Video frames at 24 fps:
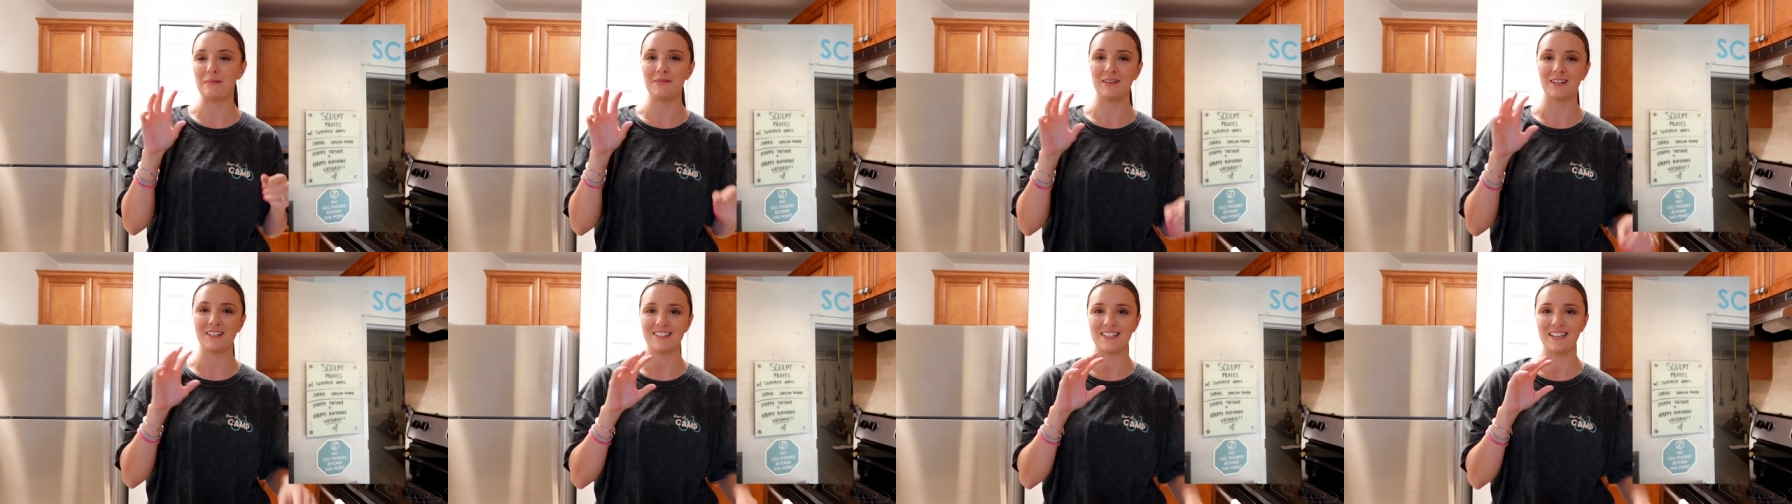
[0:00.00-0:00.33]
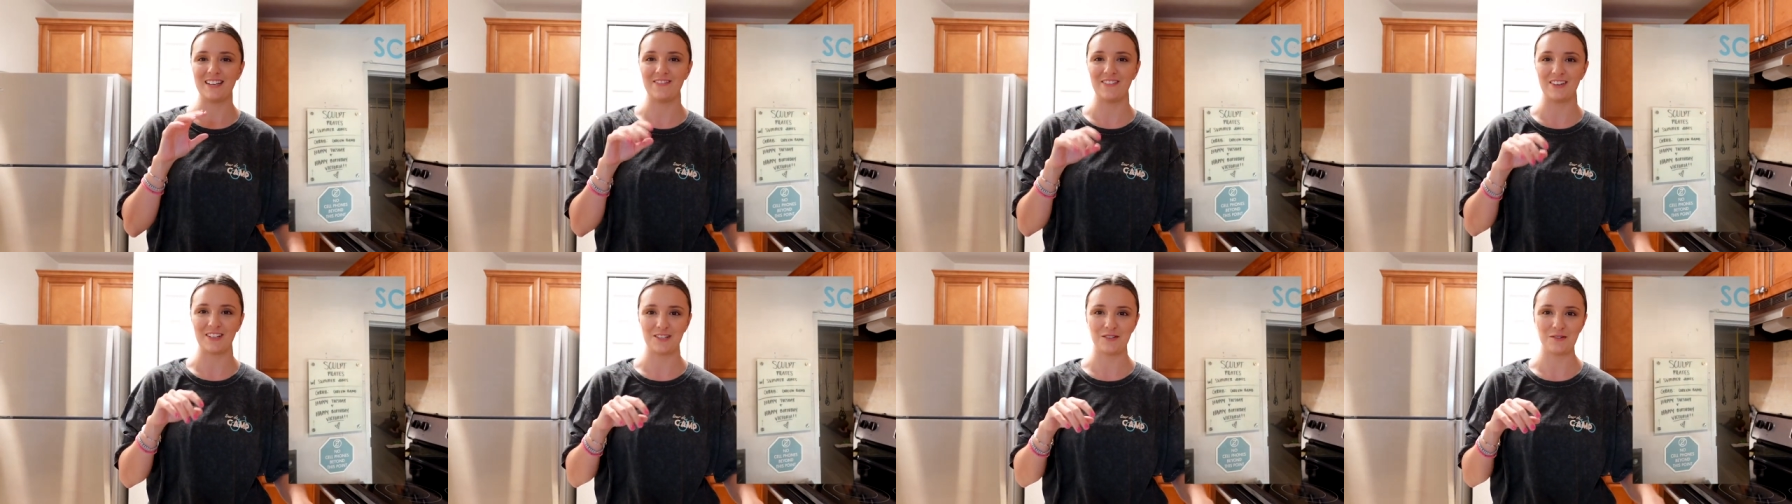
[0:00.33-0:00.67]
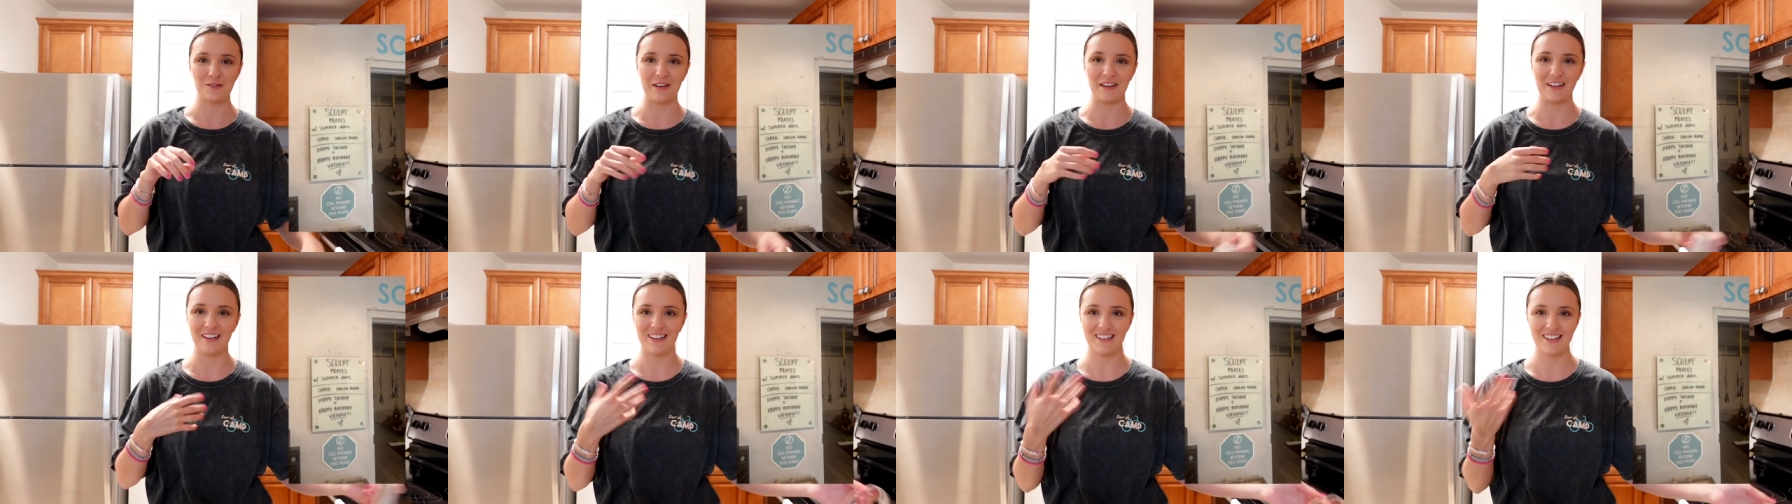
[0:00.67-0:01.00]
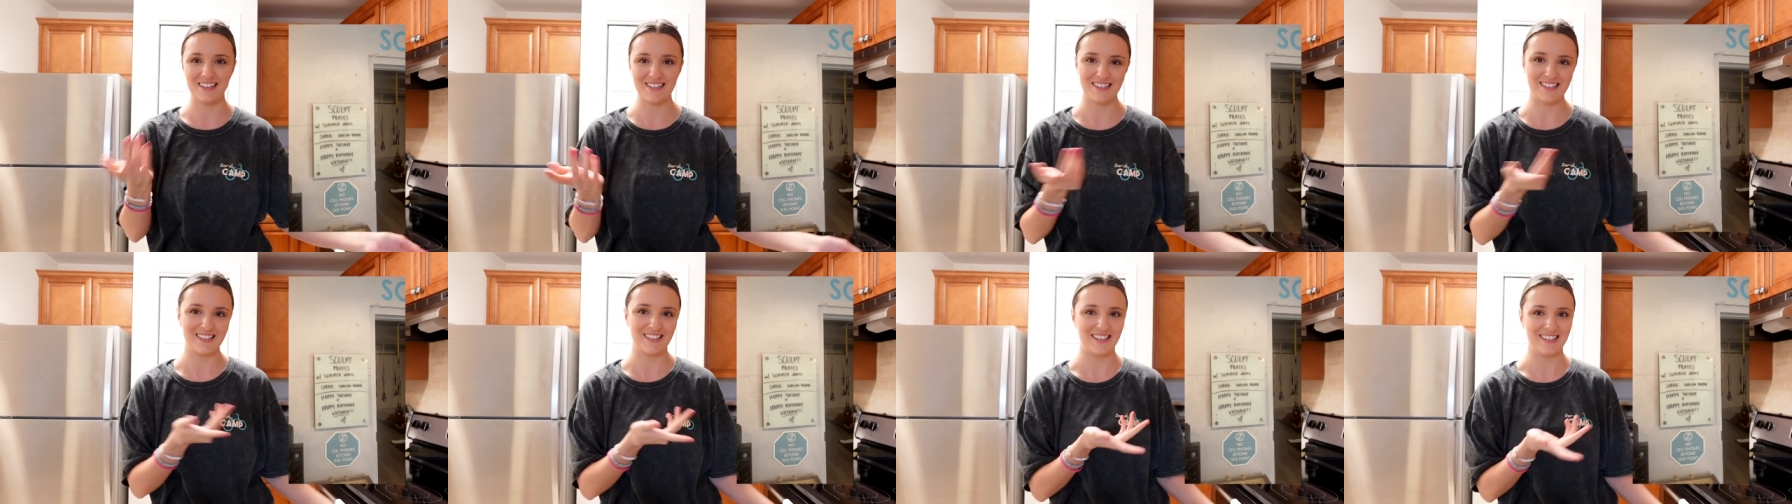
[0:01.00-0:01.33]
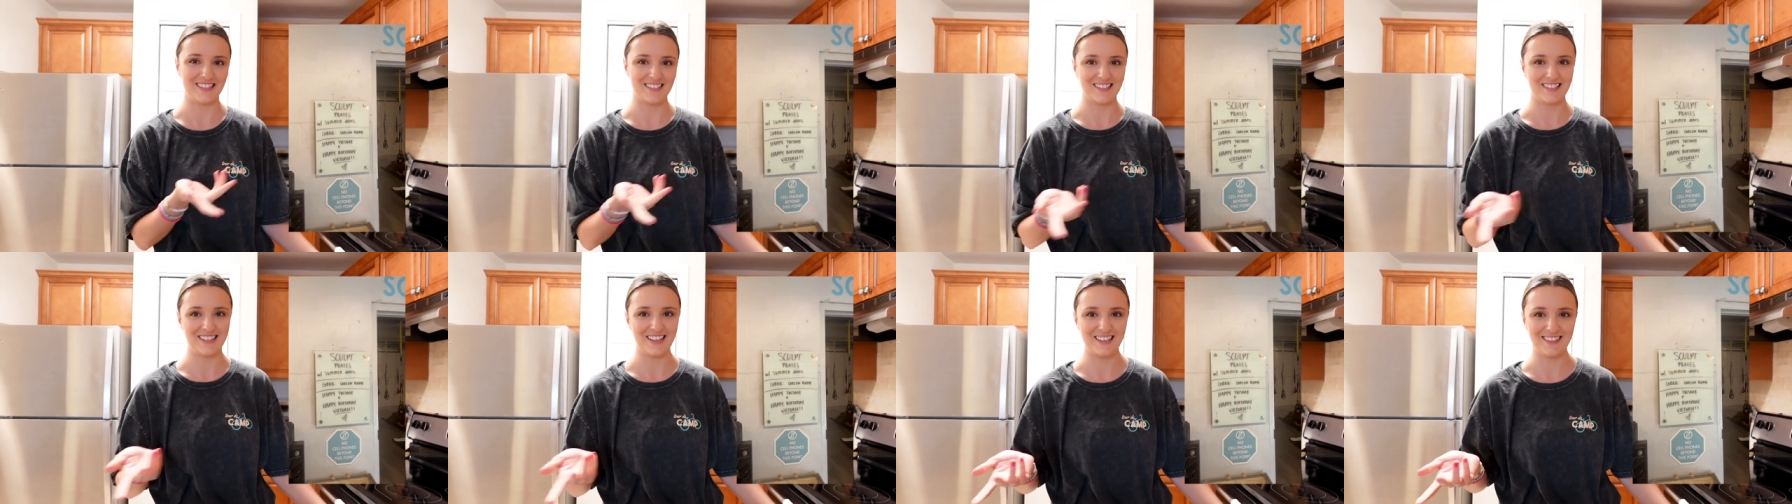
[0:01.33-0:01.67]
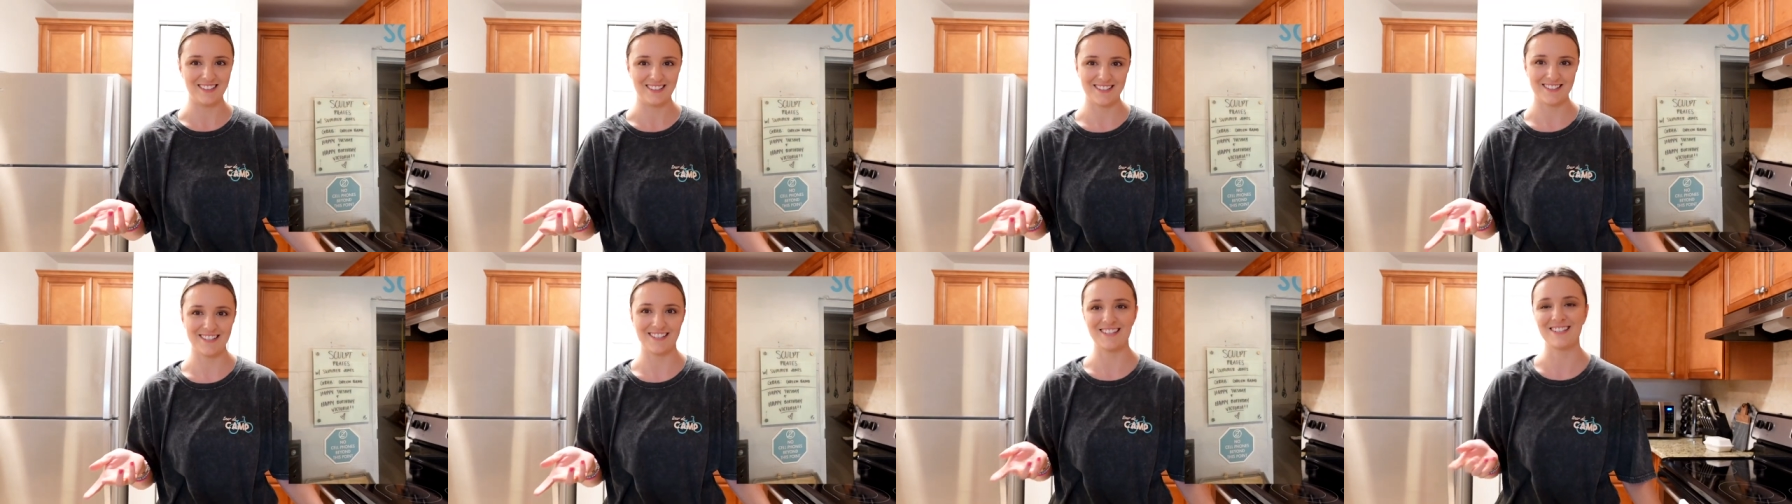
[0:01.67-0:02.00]
birthday Victoria because it's in
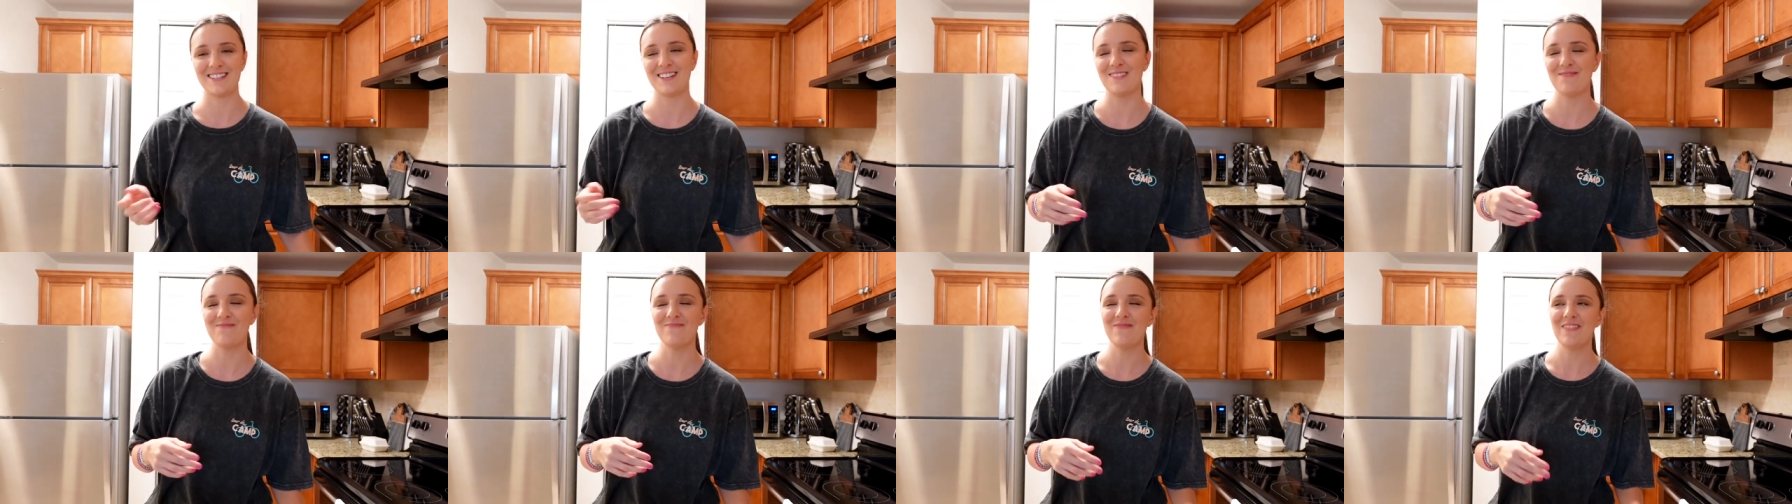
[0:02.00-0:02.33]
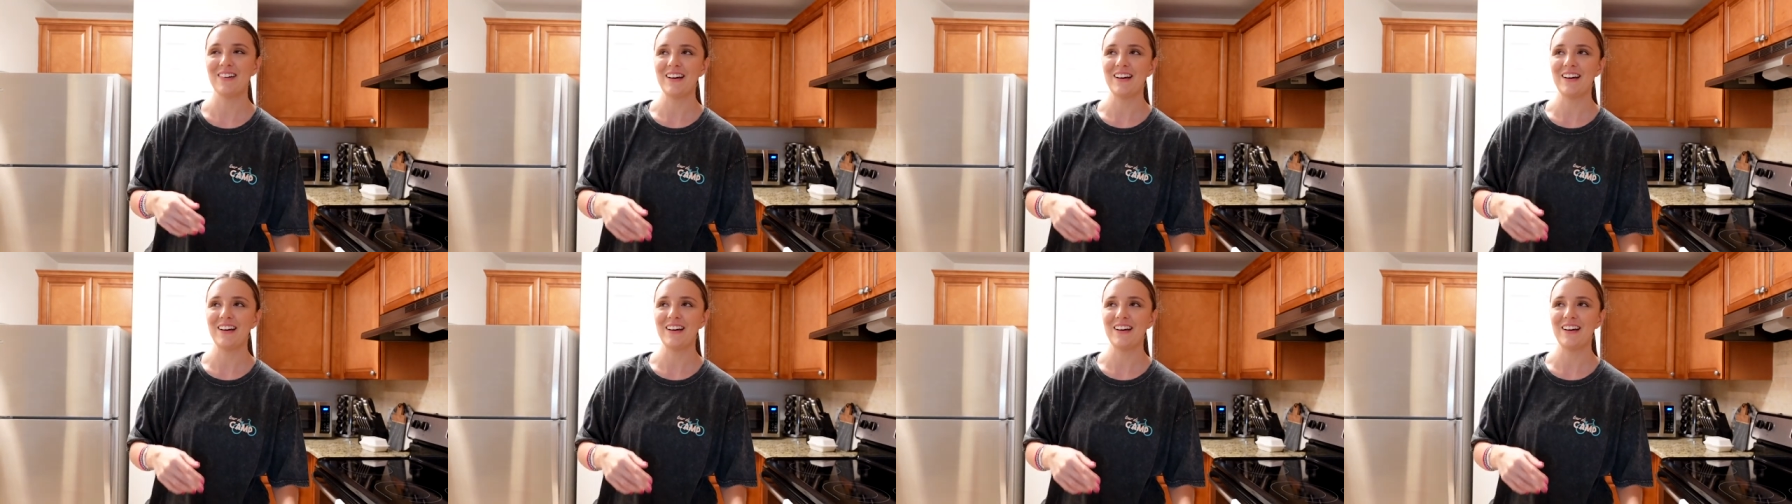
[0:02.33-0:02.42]
their system.